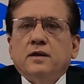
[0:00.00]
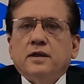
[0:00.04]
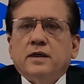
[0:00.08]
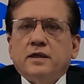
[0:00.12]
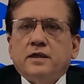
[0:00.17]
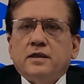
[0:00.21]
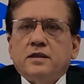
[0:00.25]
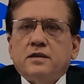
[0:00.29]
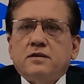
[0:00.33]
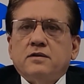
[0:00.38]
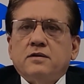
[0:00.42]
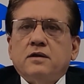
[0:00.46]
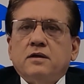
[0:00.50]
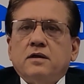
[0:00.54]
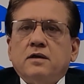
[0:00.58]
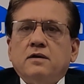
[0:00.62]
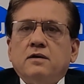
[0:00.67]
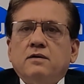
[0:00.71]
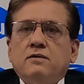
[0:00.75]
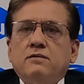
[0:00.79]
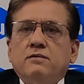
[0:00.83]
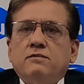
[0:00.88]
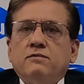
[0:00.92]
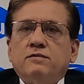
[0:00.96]
Yes,
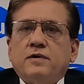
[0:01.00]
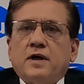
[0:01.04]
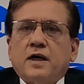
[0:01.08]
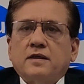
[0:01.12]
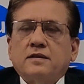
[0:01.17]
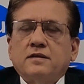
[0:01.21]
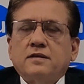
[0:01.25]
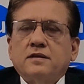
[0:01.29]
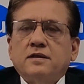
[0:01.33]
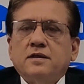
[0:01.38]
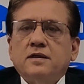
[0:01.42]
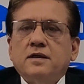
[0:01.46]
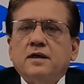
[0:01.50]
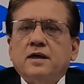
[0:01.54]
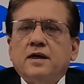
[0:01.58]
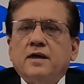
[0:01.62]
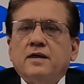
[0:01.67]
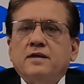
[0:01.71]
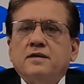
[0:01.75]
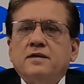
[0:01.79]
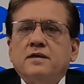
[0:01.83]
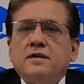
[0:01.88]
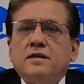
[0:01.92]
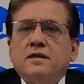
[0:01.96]
fasting
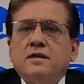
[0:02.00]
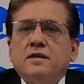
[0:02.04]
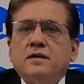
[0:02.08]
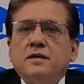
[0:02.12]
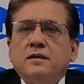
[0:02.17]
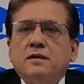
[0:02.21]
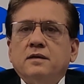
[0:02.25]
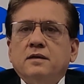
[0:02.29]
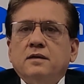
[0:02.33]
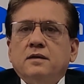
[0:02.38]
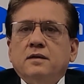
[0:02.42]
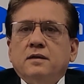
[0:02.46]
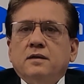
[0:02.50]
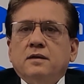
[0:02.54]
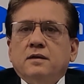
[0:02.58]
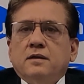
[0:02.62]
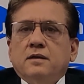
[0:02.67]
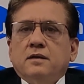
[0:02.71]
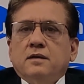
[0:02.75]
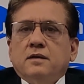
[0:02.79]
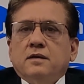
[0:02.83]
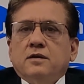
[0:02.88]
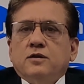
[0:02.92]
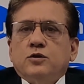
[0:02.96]
has a
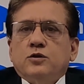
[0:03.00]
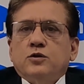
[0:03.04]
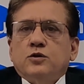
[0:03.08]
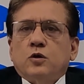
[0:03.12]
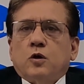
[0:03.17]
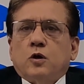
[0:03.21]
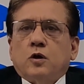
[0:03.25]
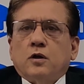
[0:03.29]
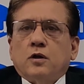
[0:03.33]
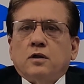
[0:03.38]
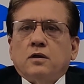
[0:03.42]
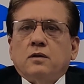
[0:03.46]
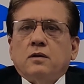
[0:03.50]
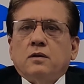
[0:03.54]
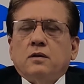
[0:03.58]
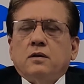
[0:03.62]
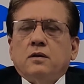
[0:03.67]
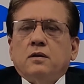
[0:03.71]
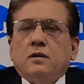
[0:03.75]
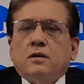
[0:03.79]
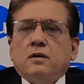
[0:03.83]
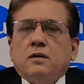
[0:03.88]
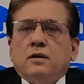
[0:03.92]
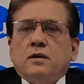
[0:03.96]
short
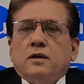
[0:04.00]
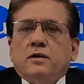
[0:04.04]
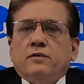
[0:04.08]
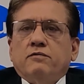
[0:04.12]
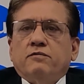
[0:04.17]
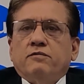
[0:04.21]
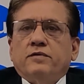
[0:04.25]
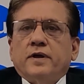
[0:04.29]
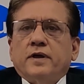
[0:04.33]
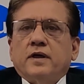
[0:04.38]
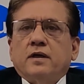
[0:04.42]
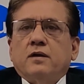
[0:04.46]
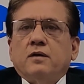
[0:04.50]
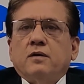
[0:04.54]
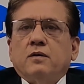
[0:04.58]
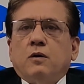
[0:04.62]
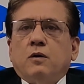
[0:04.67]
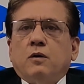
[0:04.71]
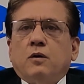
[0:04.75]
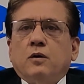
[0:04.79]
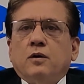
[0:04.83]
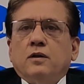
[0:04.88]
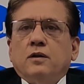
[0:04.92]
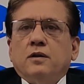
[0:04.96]
effect
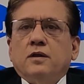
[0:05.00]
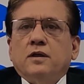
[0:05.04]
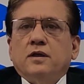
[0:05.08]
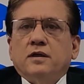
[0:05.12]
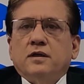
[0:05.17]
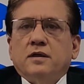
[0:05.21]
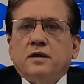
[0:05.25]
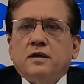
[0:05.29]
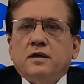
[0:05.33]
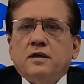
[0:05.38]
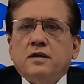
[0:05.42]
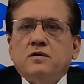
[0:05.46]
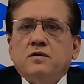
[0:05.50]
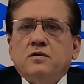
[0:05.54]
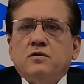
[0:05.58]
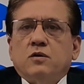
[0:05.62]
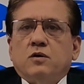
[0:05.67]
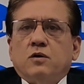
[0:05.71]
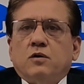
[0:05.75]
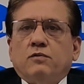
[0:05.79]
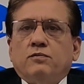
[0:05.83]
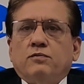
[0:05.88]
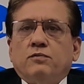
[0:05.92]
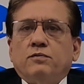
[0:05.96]
on
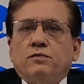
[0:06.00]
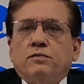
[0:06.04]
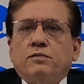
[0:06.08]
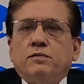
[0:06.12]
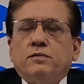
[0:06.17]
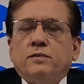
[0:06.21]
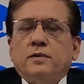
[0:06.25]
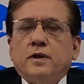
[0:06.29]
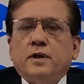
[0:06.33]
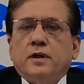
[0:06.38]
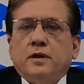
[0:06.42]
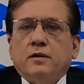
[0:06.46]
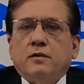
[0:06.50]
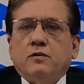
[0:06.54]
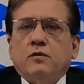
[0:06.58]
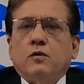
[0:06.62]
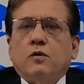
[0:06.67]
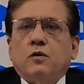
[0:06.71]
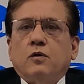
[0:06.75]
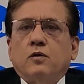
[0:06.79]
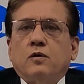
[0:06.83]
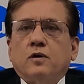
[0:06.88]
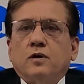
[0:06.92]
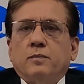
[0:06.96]
decrease of
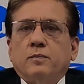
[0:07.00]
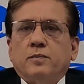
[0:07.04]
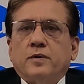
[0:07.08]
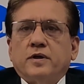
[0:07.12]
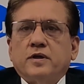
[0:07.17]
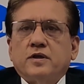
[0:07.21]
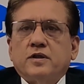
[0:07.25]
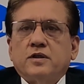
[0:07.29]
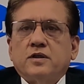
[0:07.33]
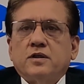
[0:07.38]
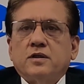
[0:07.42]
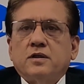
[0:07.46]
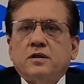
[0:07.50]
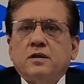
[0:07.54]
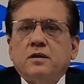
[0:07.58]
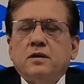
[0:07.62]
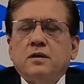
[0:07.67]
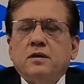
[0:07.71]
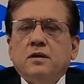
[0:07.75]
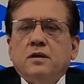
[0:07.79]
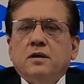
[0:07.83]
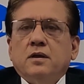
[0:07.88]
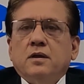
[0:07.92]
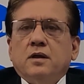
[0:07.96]
intraocular pressure,
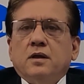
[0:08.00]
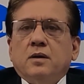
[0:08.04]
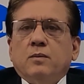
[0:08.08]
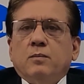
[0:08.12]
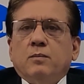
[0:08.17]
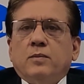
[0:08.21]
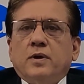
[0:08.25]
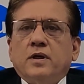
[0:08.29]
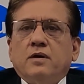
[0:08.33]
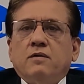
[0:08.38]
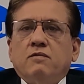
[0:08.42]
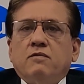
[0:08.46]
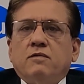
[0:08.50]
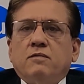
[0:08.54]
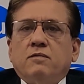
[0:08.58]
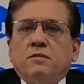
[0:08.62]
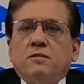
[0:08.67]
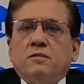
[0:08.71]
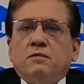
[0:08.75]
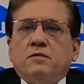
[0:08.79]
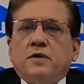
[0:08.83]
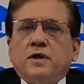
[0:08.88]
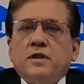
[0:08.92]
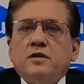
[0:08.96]
but
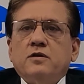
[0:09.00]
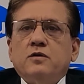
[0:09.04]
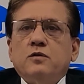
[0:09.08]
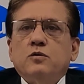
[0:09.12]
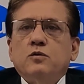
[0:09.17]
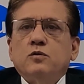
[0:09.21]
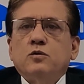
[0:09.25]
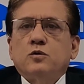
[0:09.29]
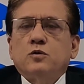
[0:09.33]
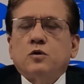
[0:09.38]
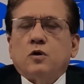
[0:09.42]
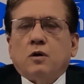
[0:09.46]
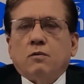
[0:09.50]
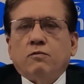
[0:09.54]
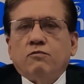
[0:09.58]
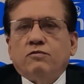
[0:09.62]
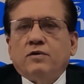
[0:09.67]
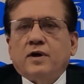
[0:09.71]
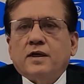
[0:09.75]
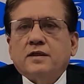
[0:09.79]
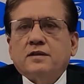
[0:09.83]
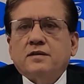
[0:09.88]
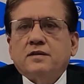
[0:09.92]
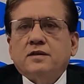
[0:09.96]
once you
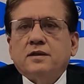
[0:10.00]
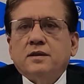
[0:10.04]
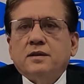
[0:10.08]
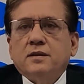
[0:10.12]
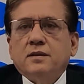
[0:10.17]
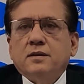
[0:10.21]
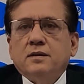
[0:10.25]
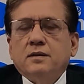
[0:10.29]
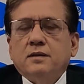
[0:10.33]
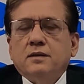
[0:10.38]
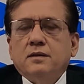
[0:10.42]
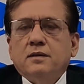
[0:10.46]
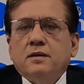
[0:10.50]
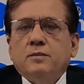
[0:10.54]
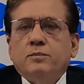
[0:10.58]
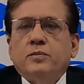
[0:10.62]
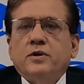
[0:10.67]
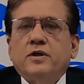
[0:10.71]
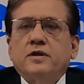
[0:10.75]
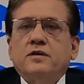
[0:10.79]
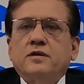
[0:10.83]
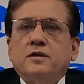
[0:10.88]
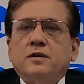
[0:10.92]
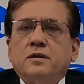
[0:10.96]
stop fasting, the
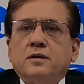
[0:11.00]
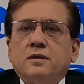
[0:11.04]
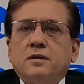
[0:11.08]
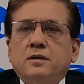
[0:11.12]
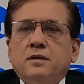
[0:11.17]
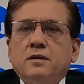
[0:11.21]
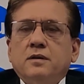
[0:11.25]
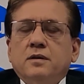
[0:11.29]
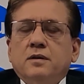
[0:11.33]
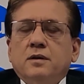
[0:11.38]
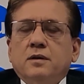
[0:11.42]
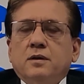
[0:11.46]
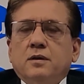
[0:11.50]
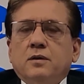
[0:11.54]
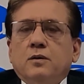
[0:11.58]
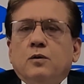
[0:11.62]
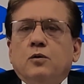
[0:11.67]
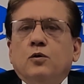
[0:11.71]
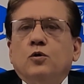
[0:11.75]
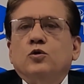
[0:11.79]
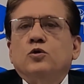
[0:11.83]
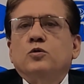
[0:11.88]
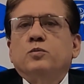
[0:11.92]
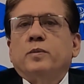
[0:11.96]
pressure
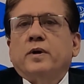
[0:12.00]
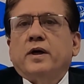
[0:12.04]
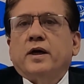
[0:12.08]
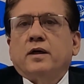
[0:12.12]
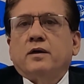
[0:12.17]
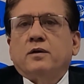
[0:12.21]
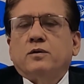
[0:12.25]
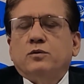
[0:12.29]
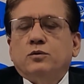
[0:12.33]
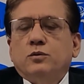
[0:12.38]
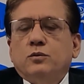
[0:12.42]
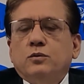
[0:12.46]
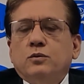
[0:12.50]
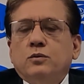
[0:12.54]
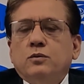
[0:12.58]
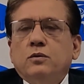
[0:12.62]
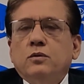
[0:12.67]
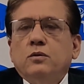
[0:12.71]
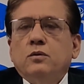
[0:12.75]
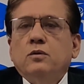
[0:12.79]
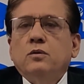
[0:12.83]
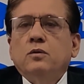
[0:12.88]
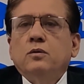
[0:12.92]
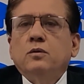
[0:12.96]
goes back to
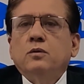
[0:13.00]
